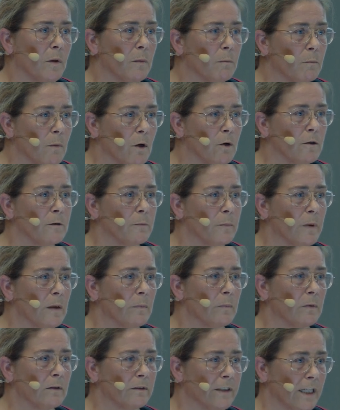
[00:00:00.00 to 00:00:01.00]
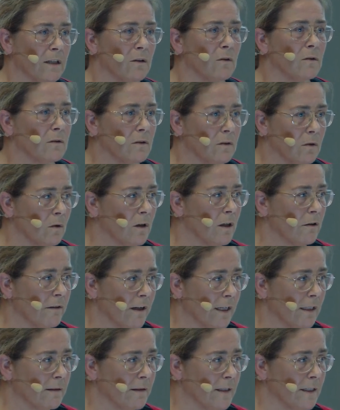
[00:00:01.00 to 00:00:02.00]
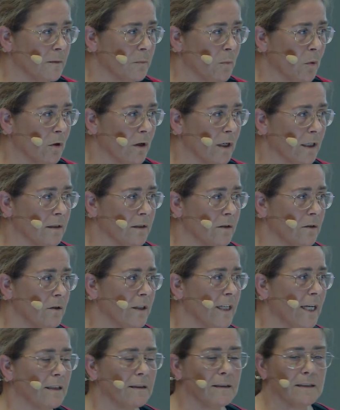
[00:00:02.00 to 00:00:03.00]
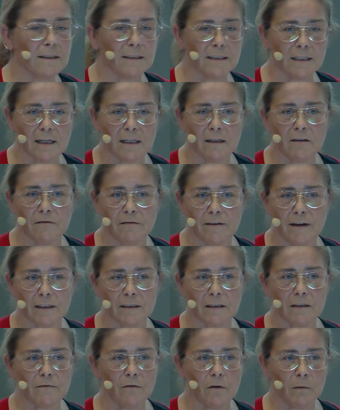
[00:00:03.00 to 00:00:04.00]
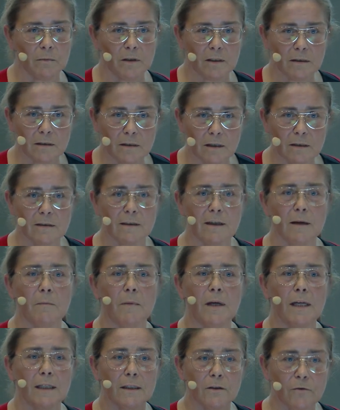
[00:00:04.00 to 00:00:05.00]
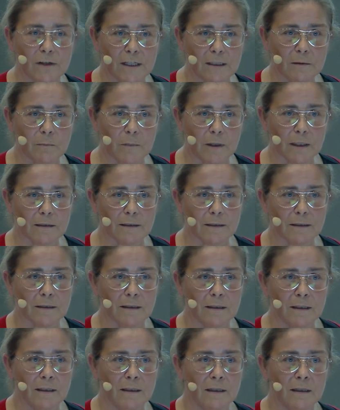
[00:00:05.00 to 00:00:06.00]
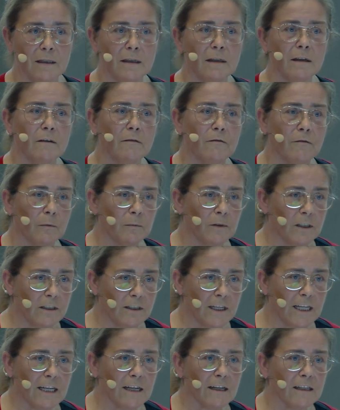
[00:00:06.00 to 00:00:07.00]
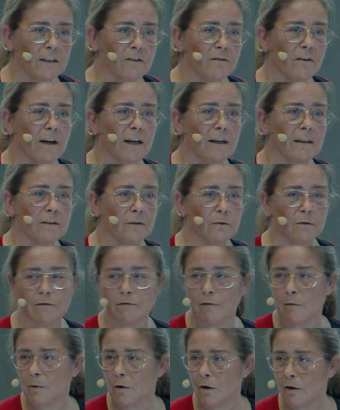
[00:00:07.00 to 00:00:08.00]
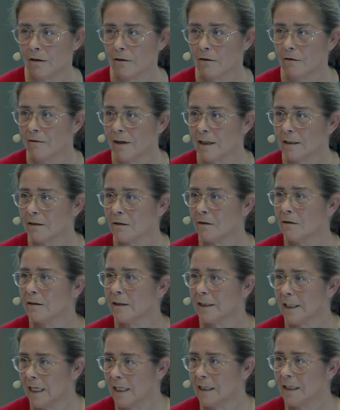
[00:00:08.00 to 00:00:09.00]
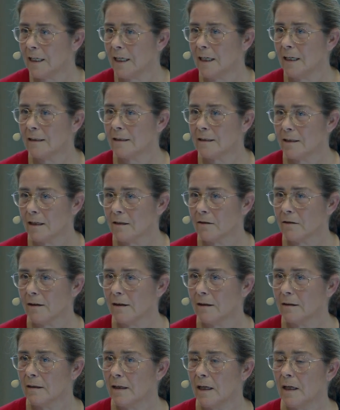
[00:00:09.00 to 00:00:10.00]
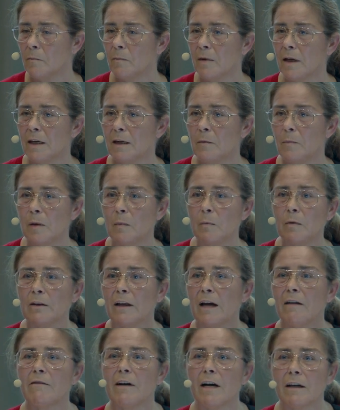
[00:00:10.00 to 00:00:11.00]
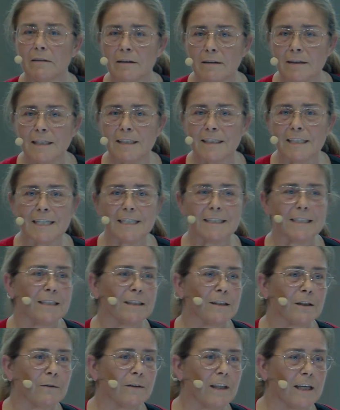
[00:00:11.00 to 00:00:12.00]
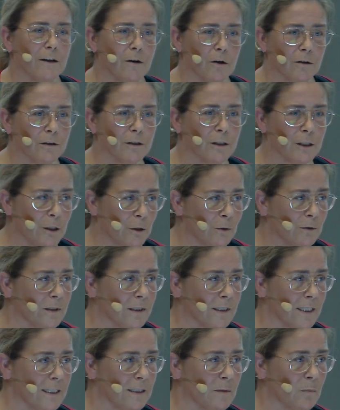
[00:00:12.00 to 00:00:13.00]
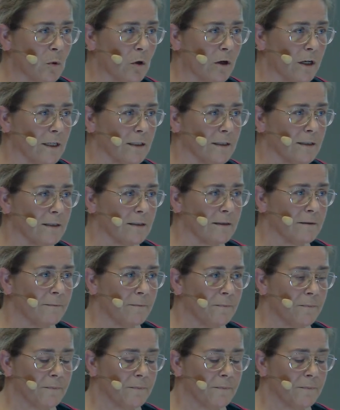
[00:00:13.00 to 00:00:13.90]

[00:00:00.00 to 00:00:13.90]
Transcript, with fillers: But most people cannot tolerate these products. You get the side effects from the systemic treatment, from the GI tract or from cardiovascular, kidney, etc. And many people have other diseases, so they can't use these products.